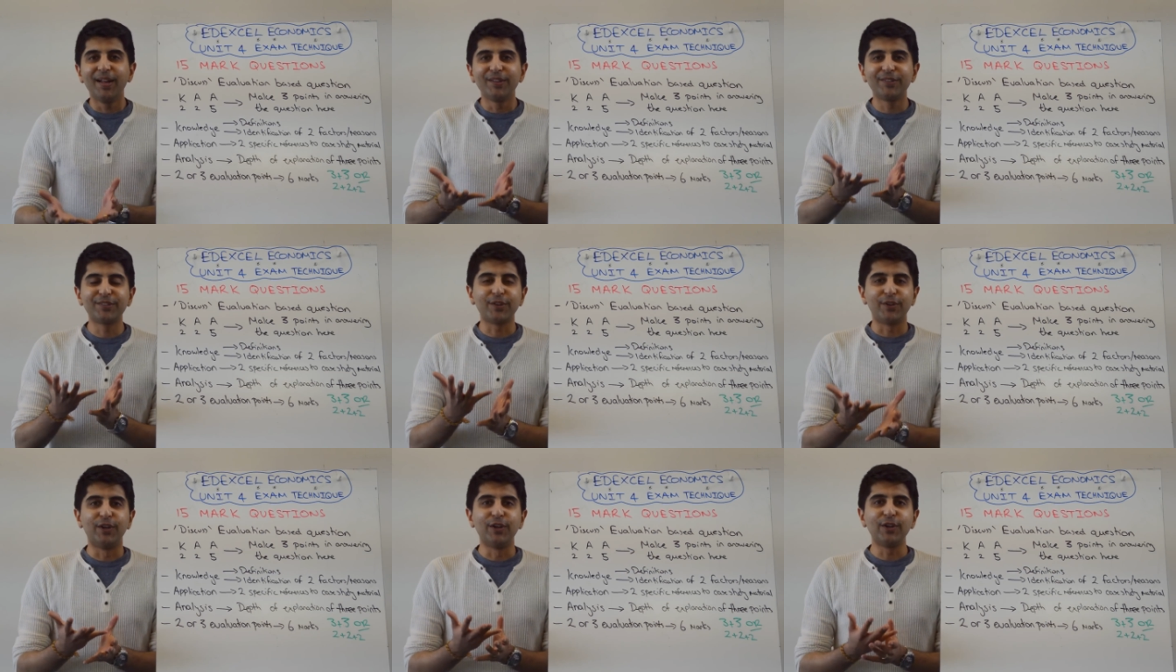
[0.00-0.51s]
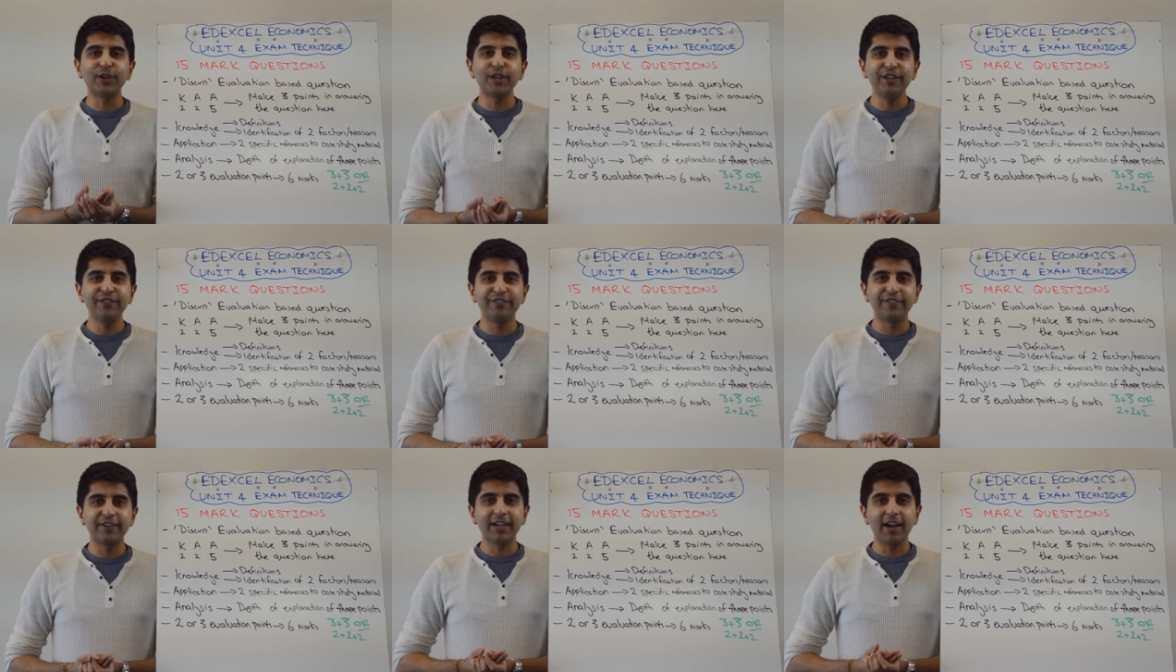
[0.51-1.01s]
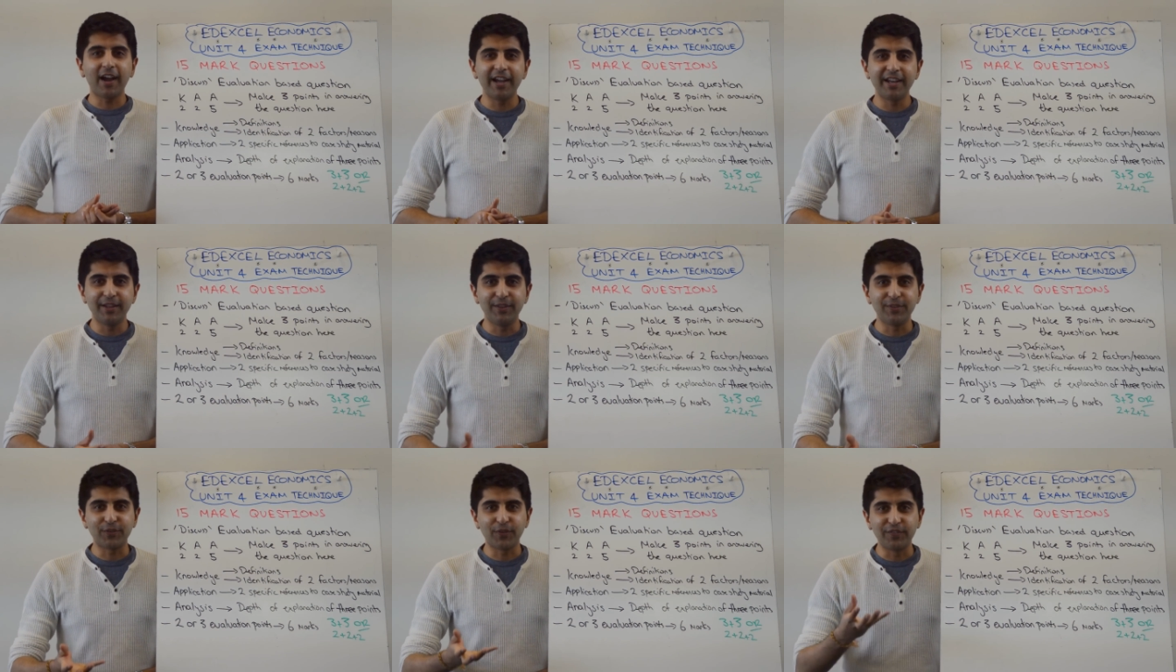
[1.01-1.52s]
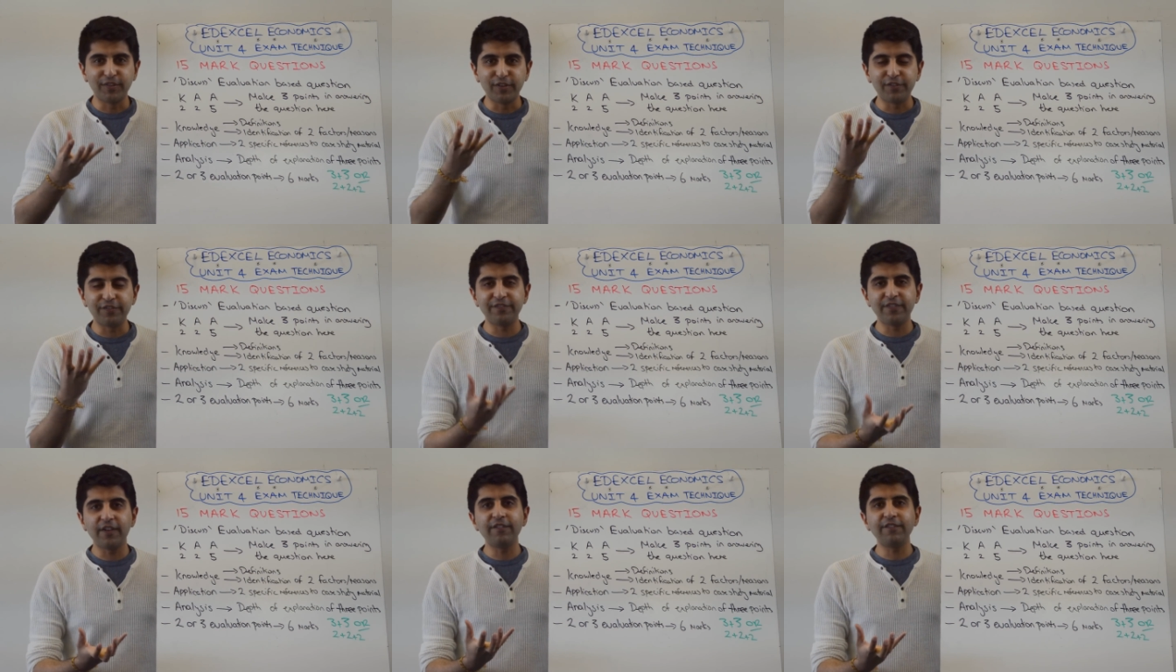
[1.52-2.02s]
So you're looking for guidance on this
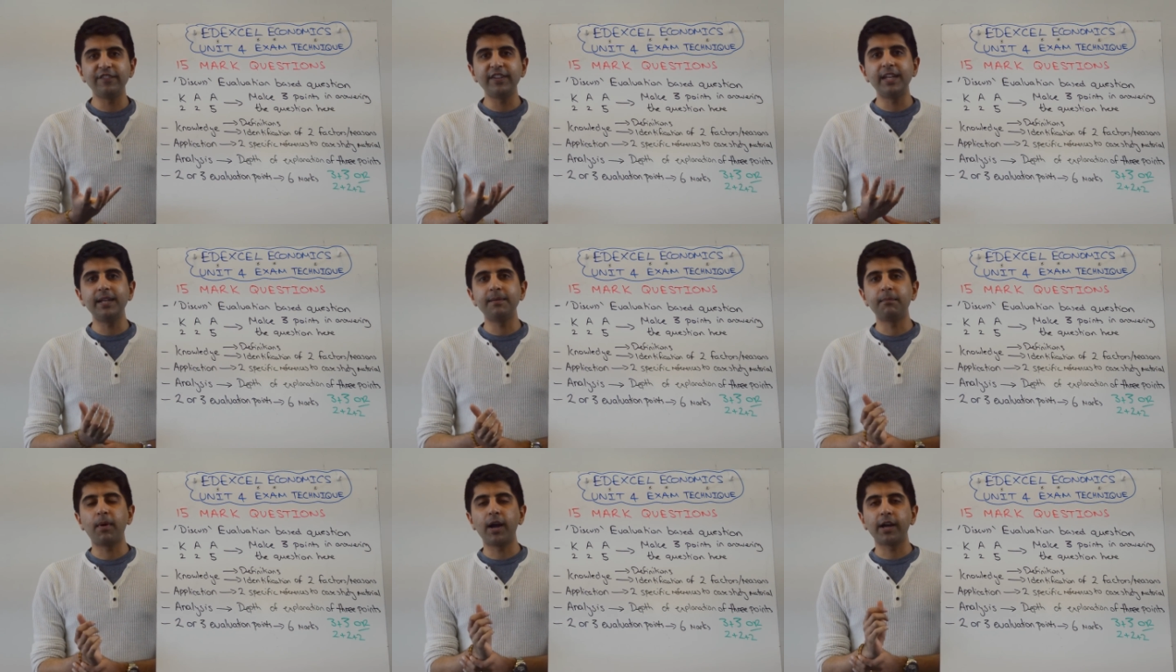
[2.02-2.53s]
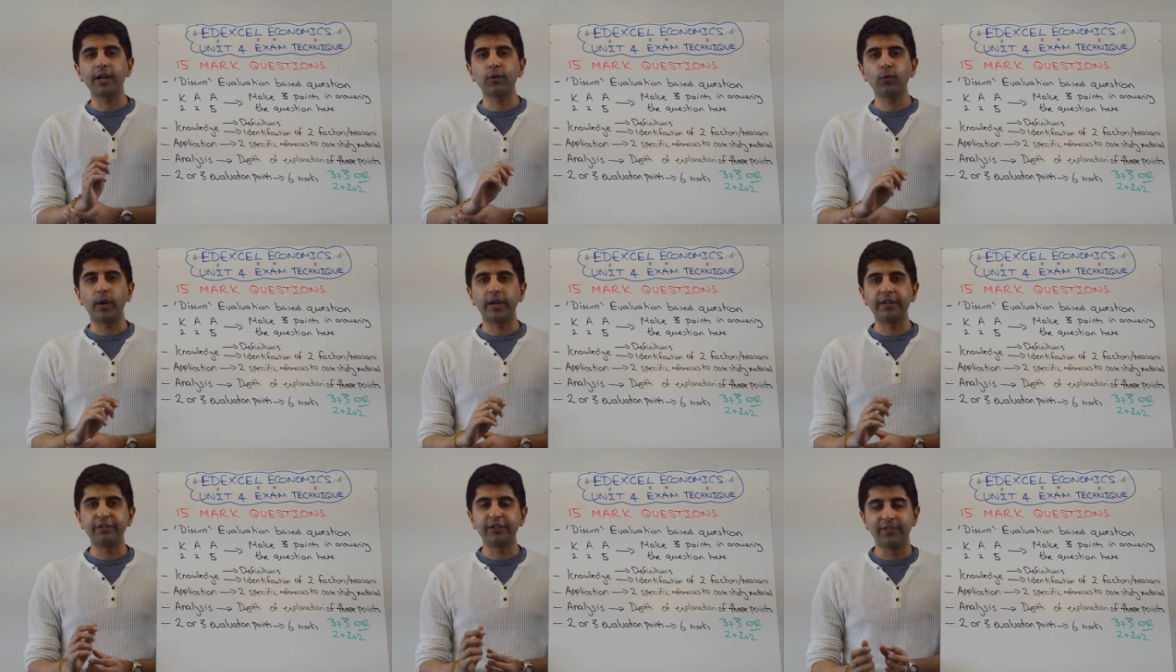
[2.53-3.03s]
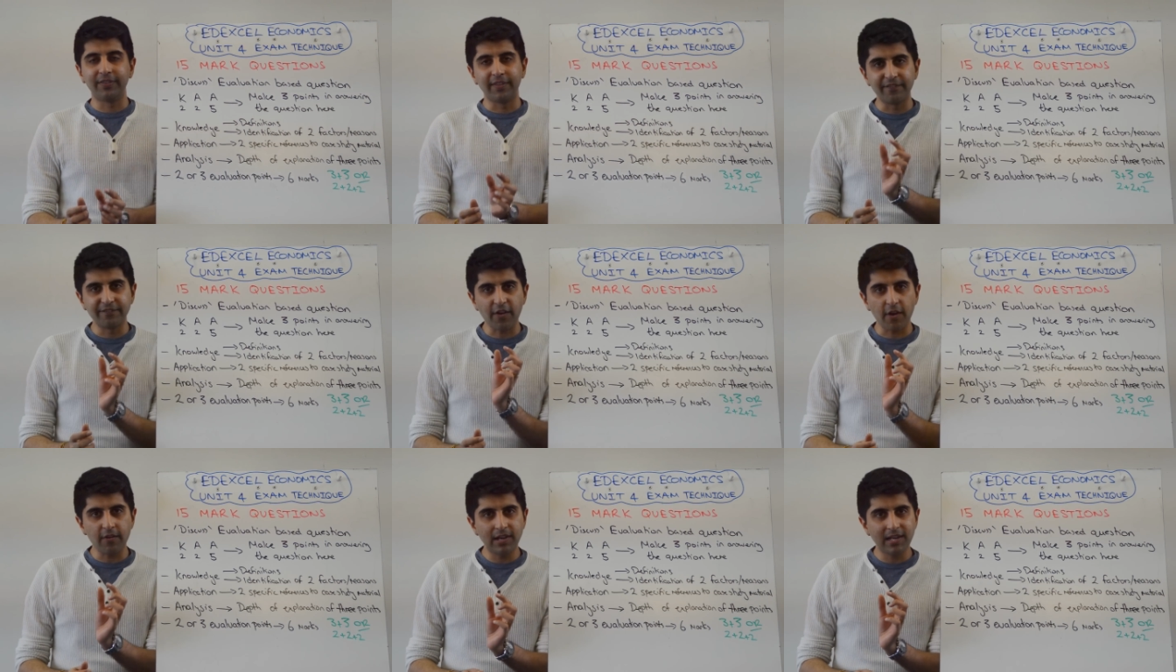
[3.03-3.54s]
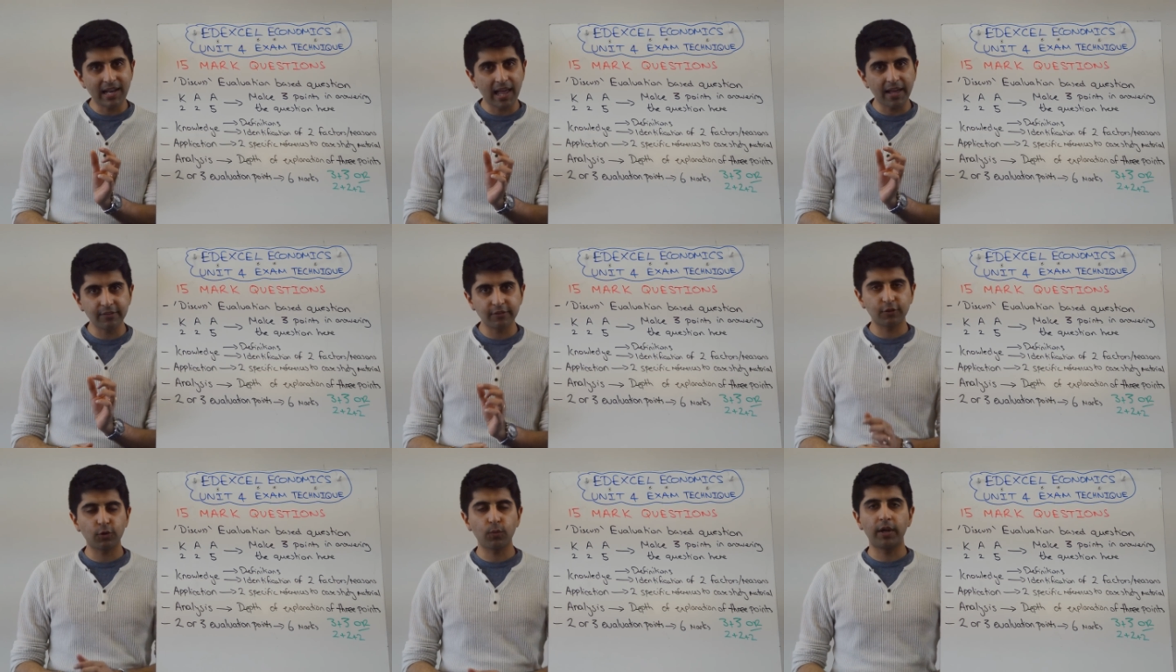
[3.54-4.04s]
fifteen mark question, the very
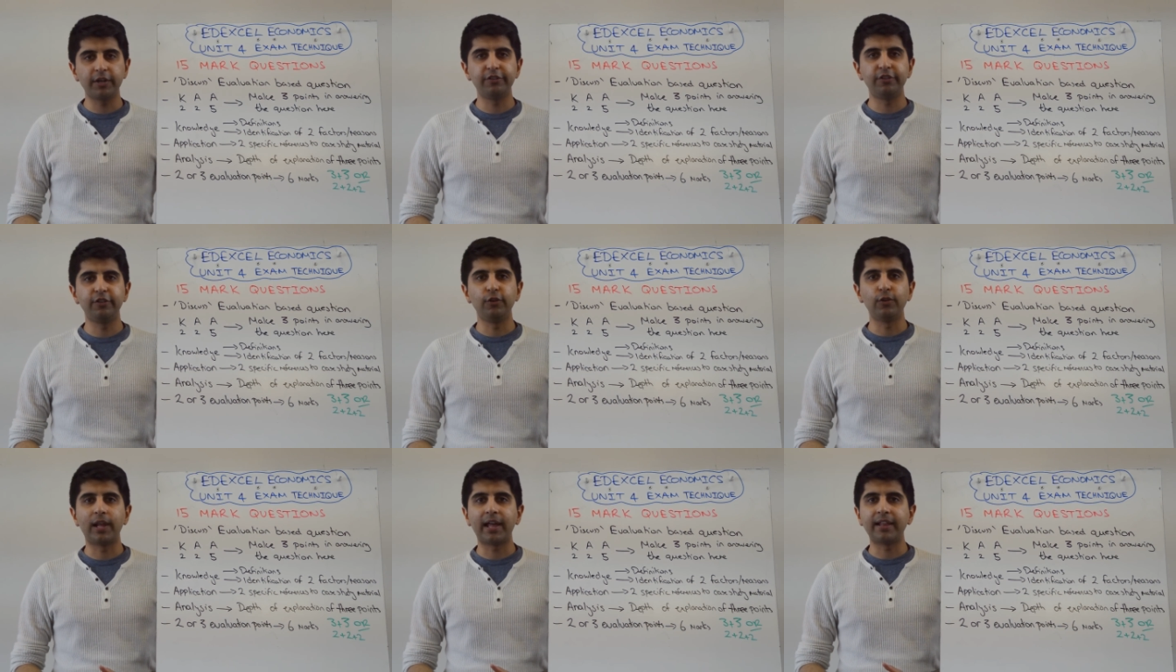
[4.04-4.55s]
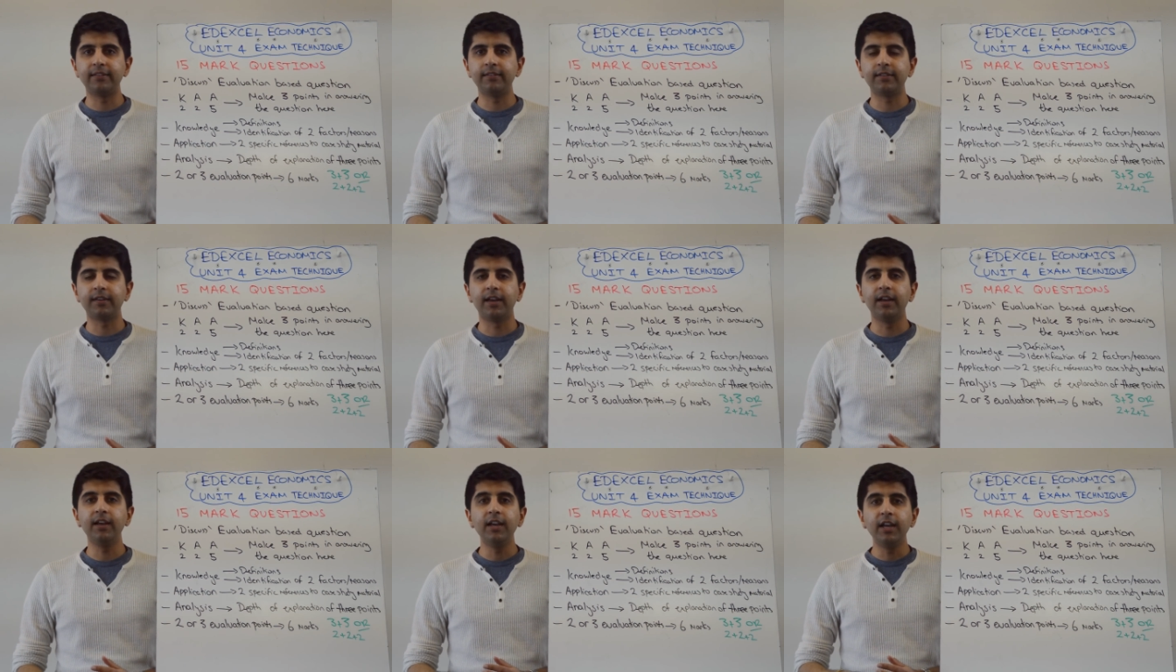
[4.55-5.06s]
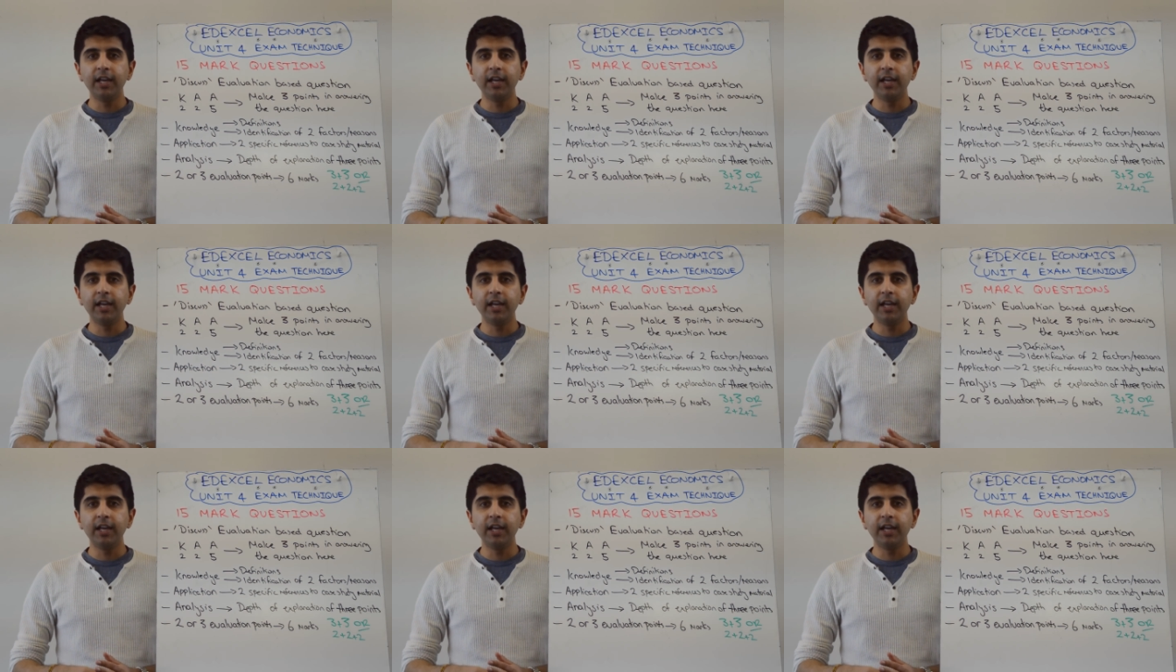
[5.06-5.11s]
last question you'll answer